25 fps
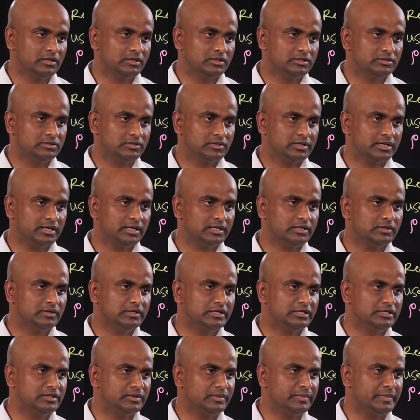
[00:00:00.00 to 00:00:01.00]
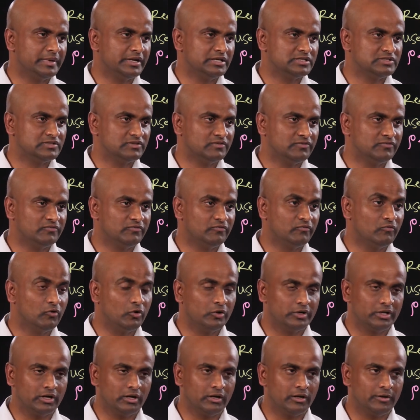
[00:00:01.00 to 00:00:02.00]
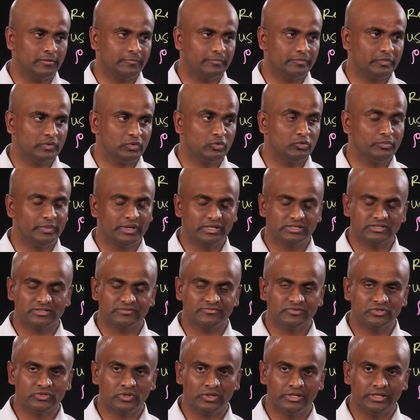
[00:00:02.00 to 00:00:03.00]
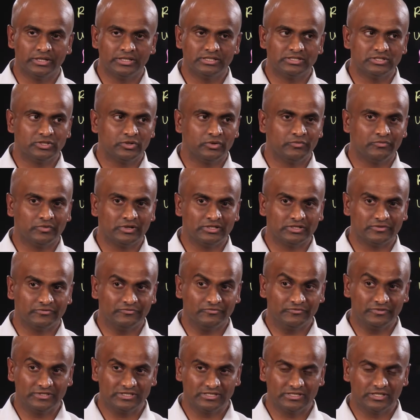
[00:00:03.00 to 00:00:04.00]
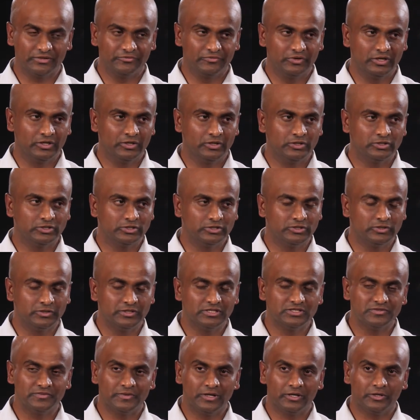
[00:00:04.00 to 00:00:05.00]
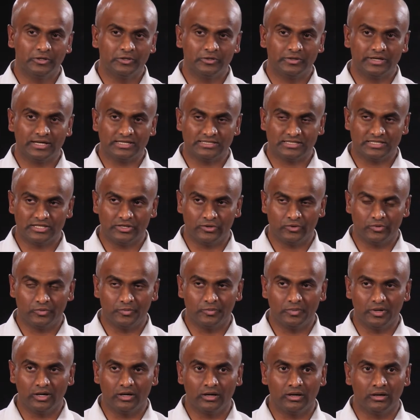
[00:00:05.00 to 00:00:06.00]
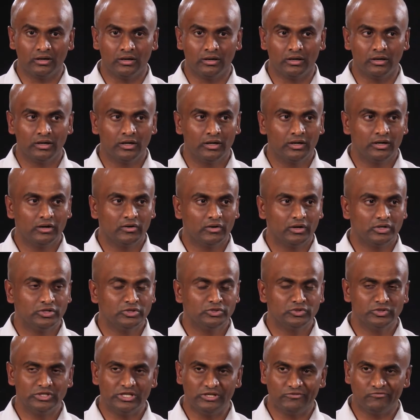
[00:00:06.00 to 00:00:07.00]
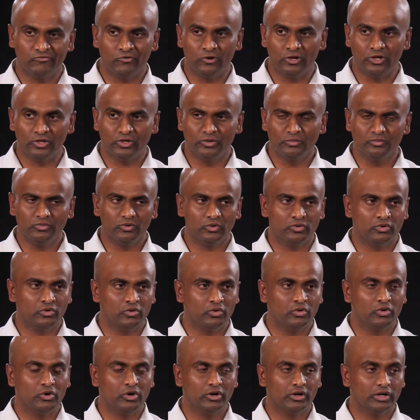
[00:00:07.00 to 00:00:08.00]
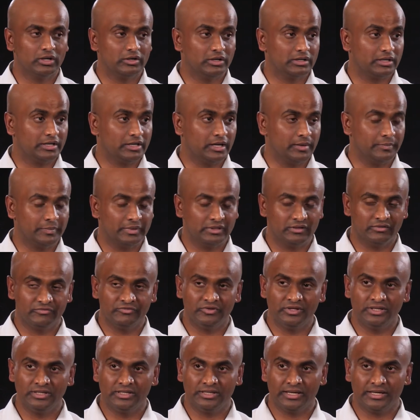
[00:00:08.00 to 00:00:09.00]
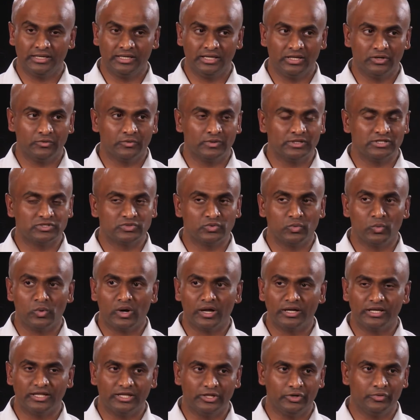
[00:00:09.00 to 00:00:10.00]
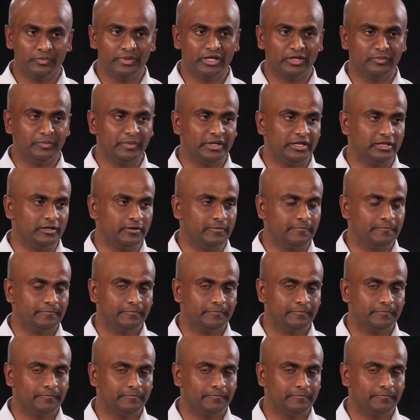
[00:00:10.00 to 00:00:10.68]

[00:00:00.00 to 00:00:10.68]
To calculate the mass of water or mass of solid, so first thing we are going to do is we are going to assume a unit volume, or capital V equals 1 cubic meter.